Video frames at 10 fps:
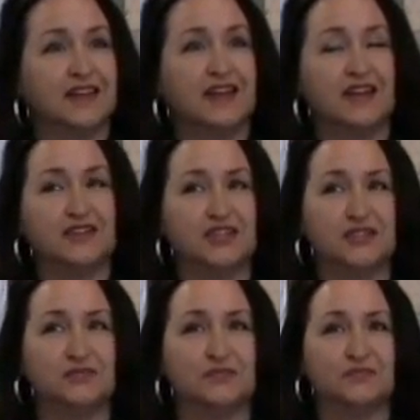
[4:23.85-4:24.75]
And I
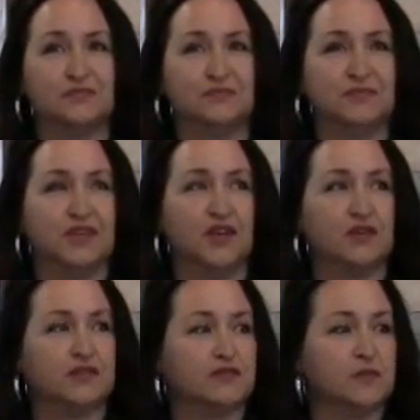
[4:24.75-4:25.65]
just you
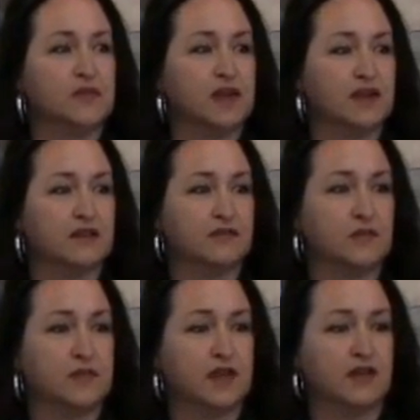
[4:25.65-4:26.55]
know, from there,
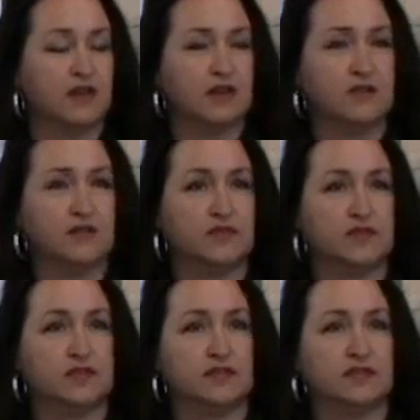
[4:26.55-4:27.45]
from then on, we've
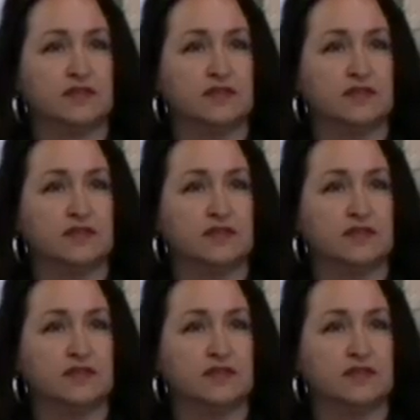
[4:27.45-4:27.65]
just